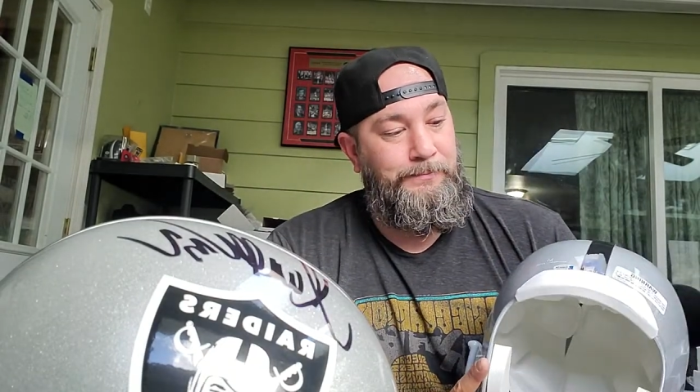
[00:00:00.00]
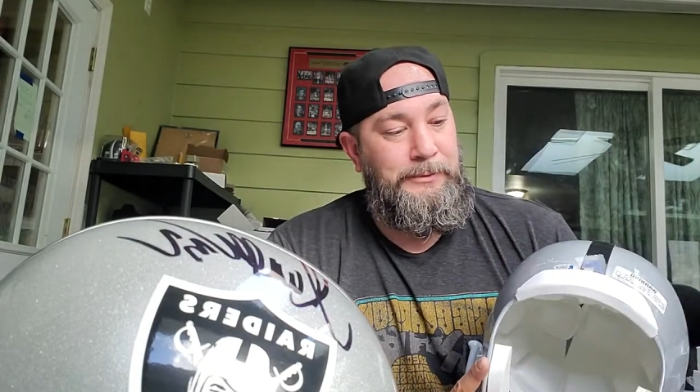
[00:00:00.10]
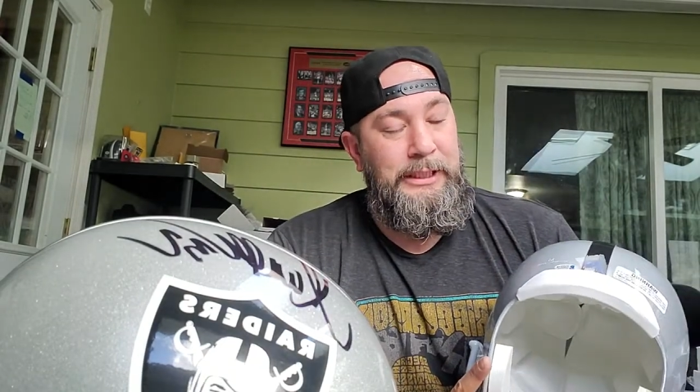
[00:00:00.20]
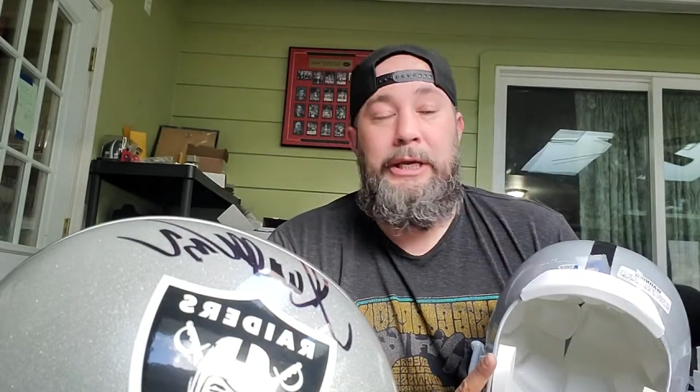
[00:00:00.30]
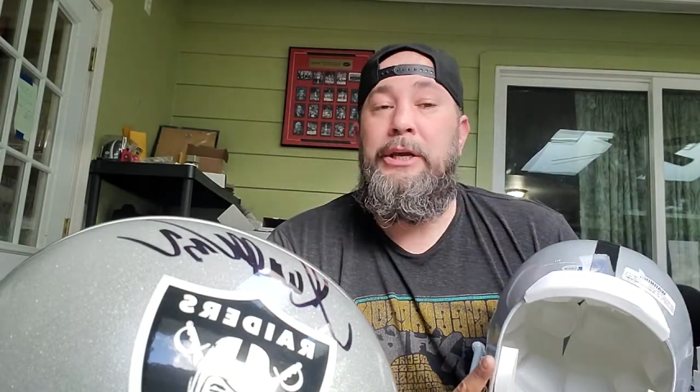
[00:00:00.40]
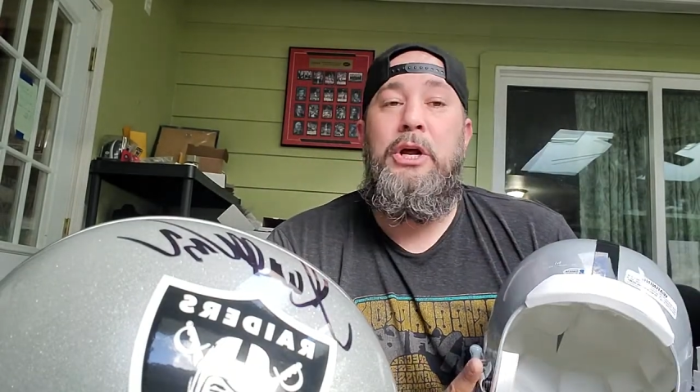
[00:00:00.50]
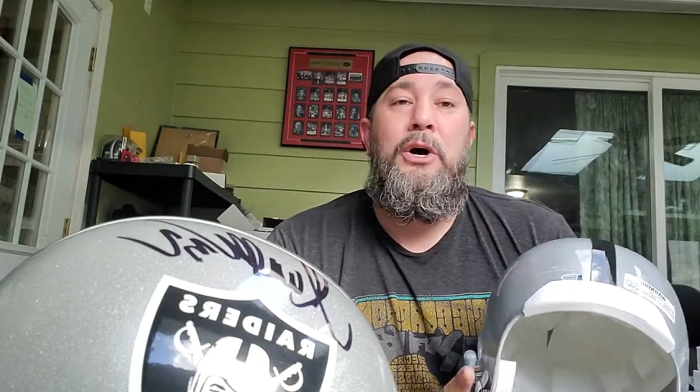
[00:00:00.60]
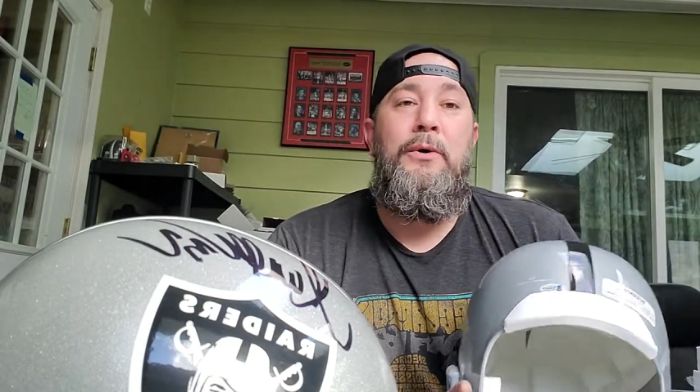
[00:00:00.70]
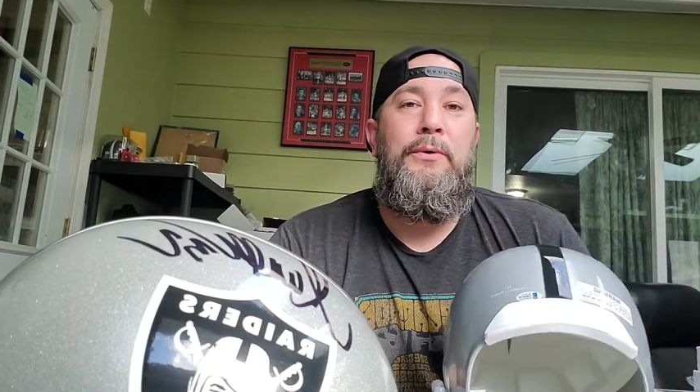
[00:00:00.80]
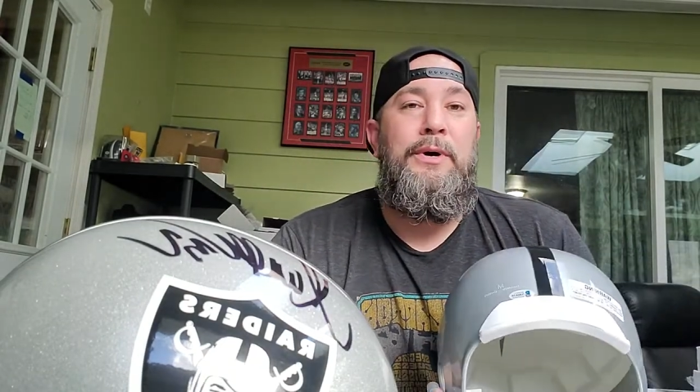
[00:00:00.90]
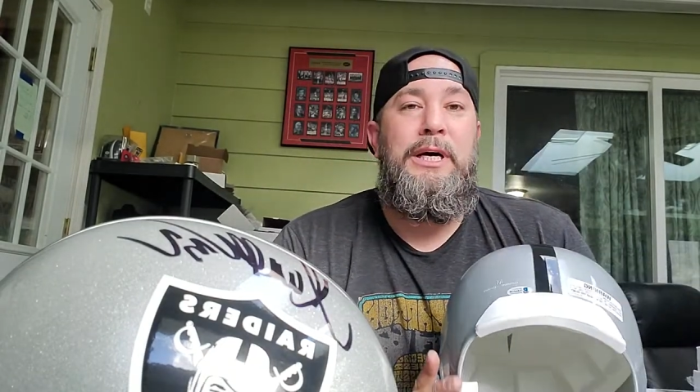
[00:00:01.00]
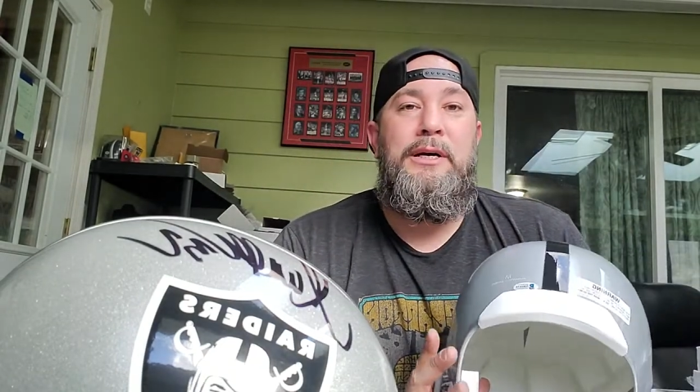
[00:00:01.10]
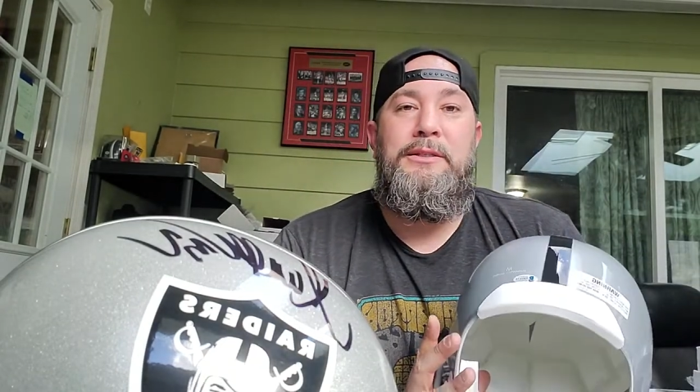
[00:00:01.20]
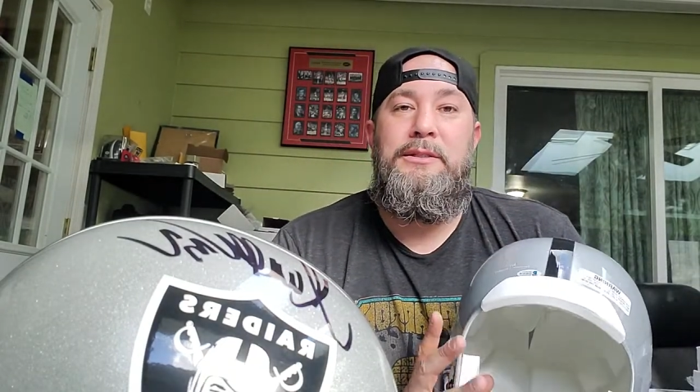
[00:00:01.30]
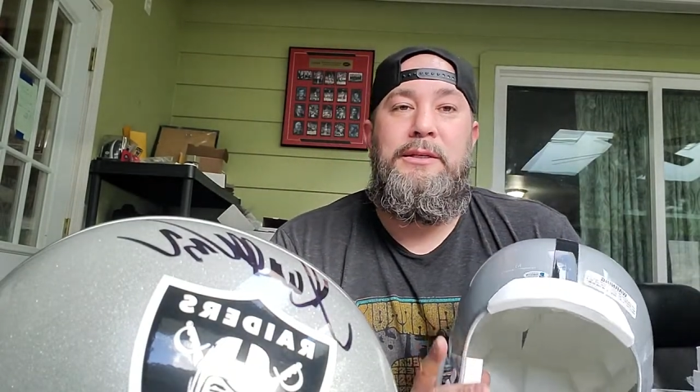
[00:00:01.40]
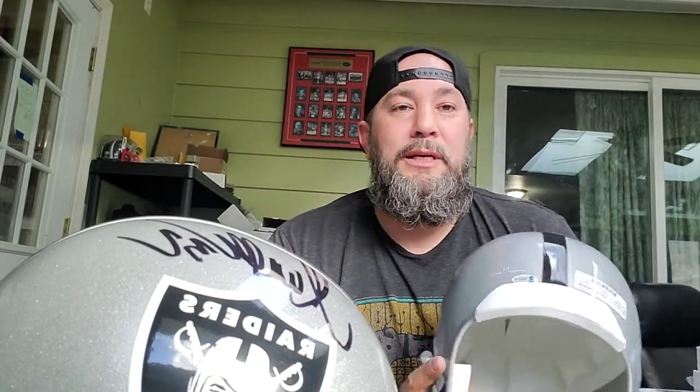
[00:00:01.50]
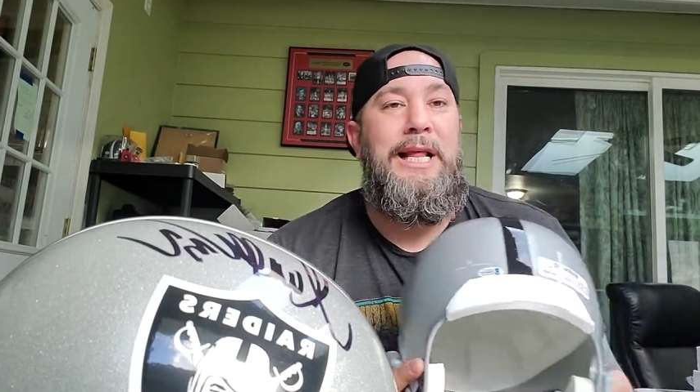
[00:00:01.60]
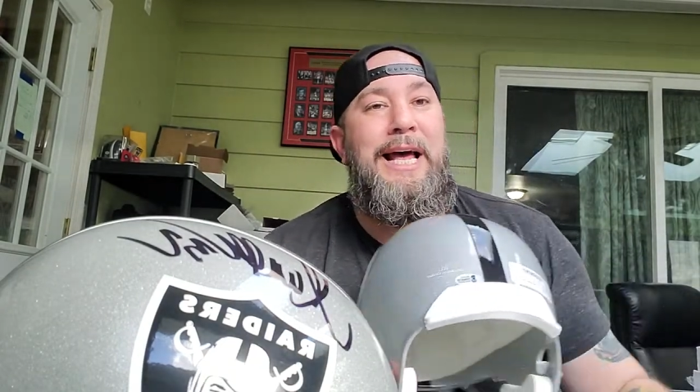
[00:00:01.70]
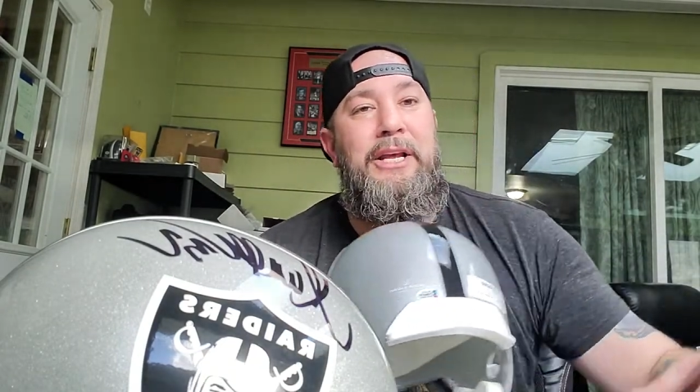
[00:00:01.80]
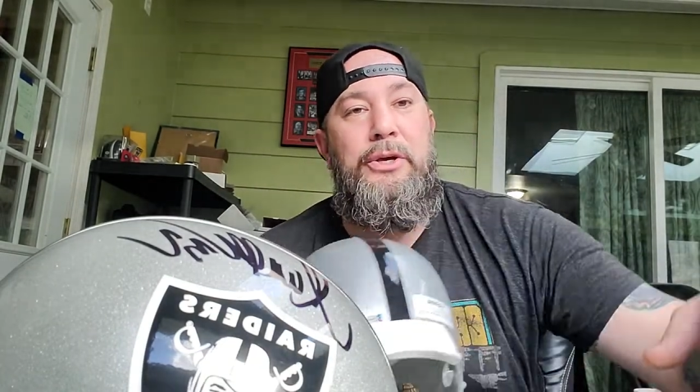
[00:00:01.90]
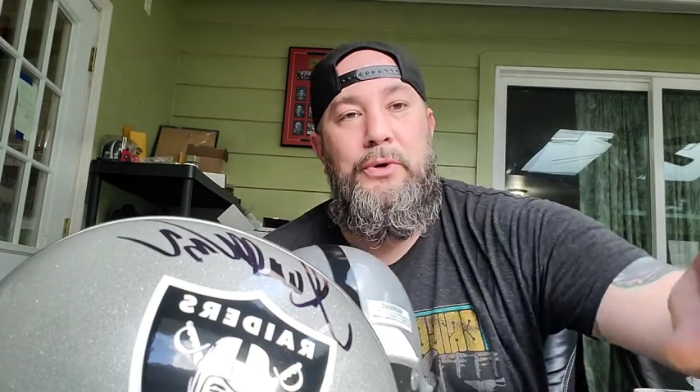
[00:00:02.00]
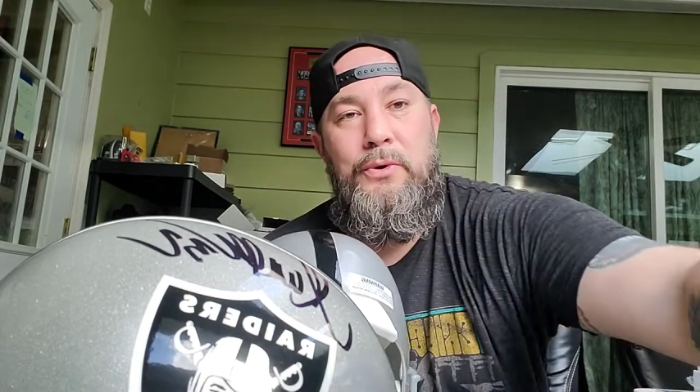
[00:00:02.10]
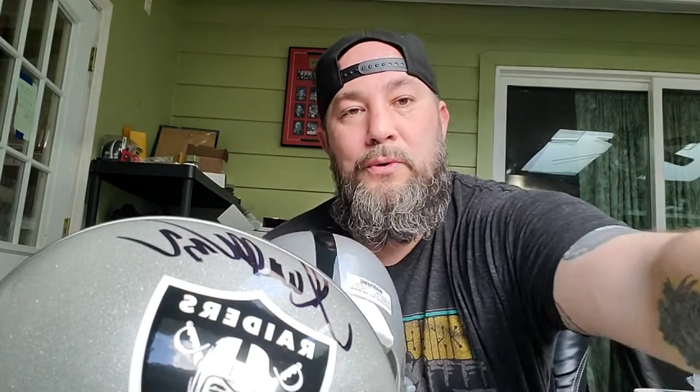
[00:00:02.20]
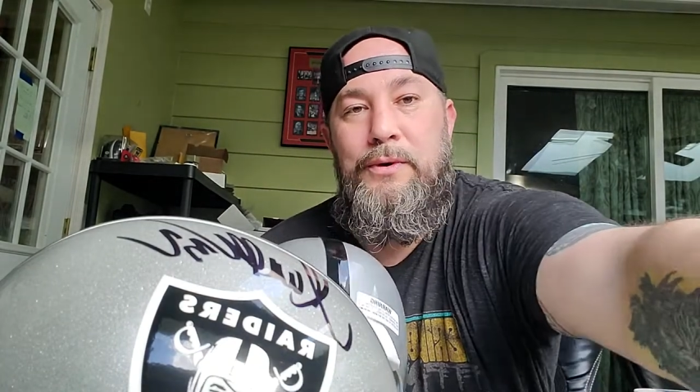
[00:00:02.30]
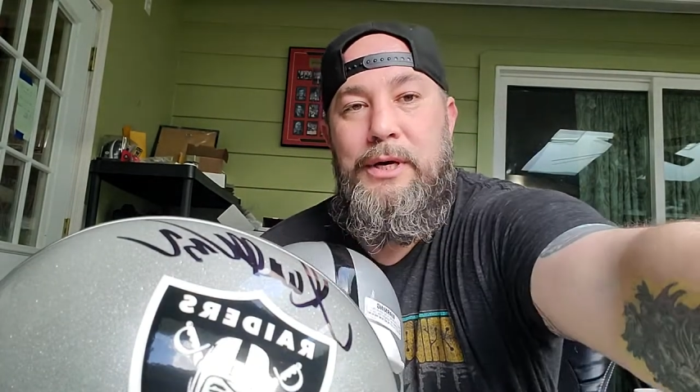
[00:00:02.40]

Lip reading: You know, a lot of you